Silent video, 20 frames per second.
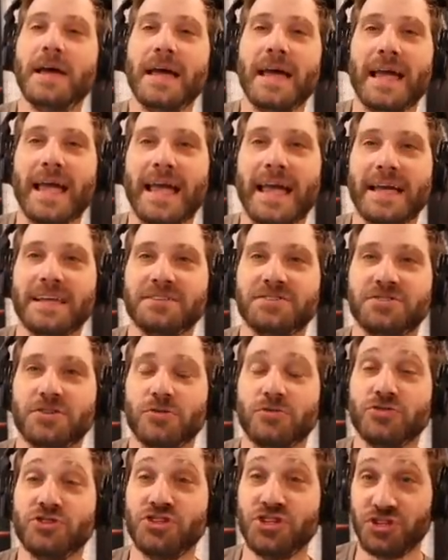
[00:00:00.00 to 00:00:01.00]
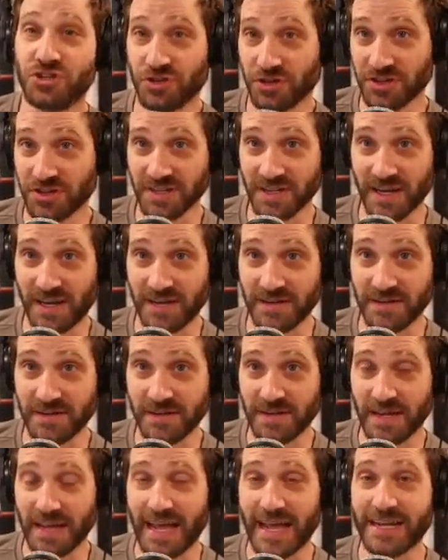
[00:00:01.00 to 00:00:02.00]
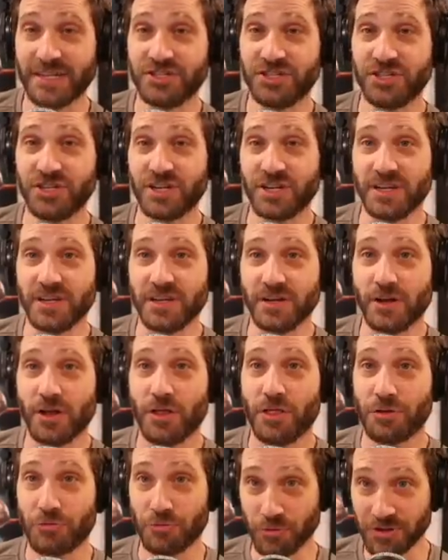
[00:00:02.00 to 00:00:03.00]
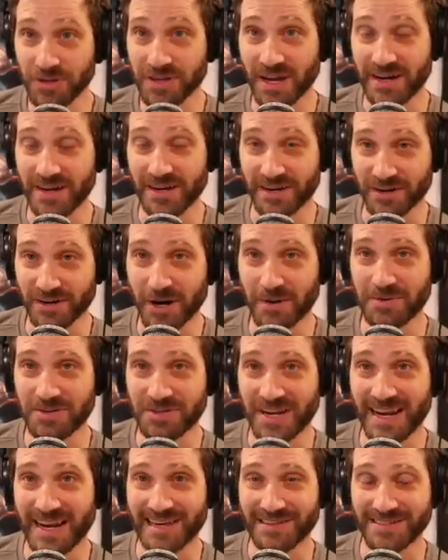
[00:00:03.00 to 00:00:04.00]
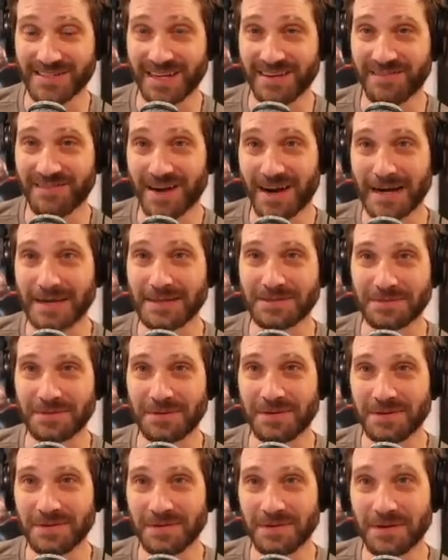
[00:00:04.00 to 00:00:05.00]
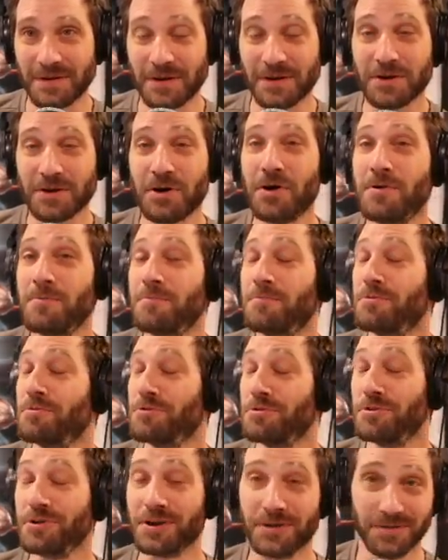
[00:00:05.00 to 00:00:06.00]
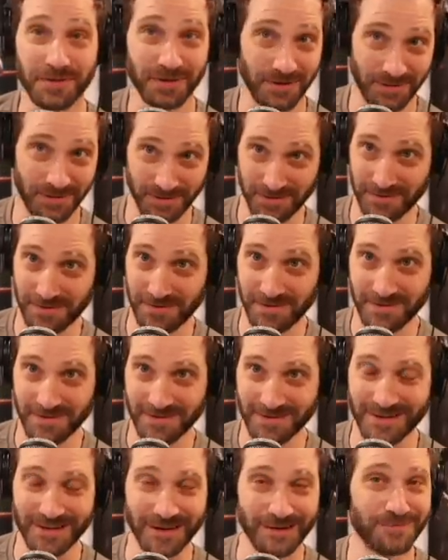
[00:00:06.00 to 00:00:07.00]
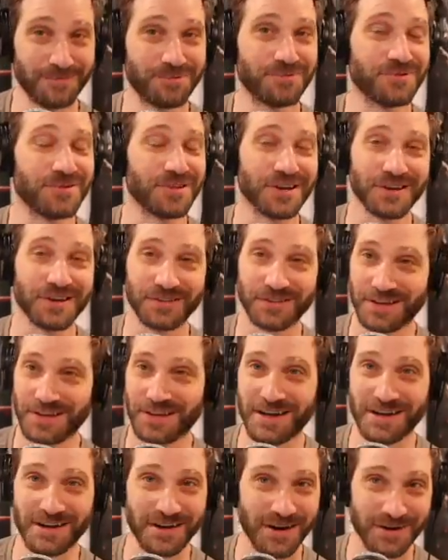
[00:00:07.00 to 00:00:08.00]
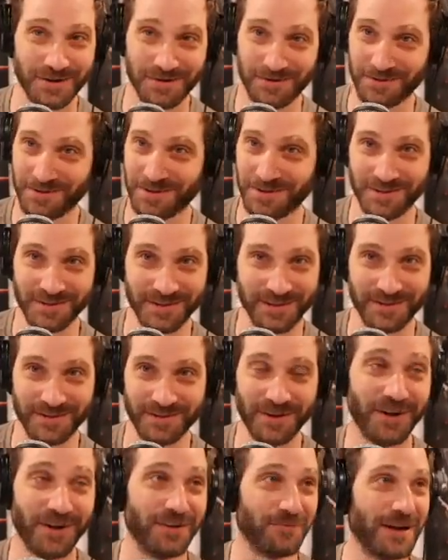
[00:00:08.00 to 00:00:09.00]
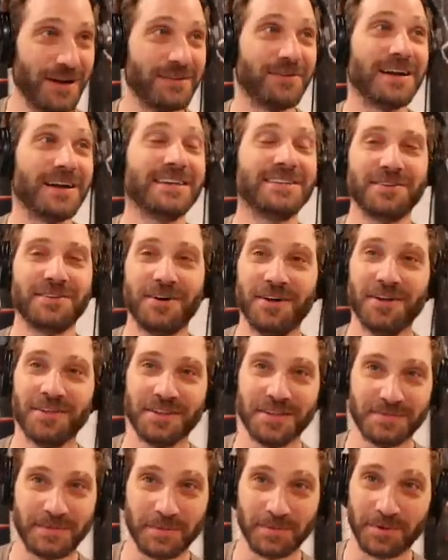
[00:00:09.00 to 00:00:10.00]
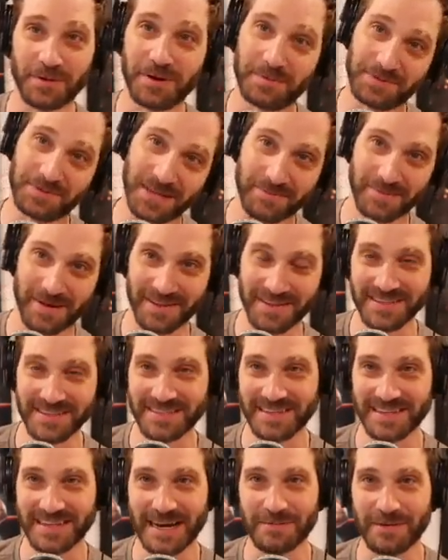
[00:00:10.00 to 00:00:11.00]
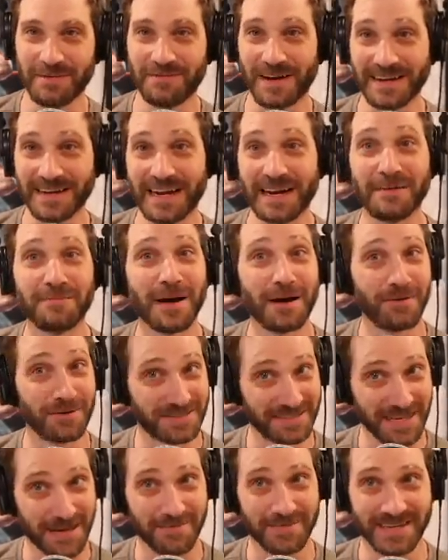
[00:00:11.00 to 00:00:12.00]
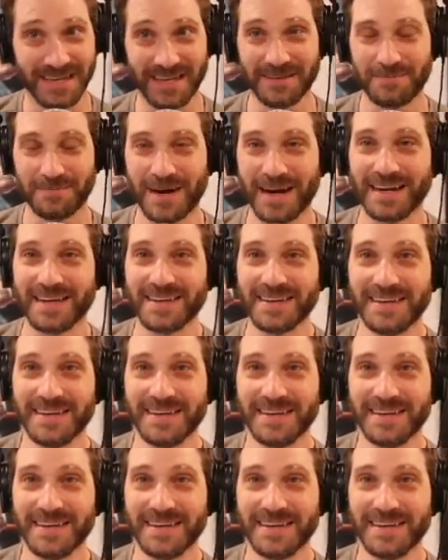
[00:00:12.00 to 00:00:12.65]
And so she took the gun and she threw the gun in a garbage can outside of a high school. Completely illegal. Completely and utterly illegal. Wait till all these people who are upset about this indictment find out about what's coming down the pike.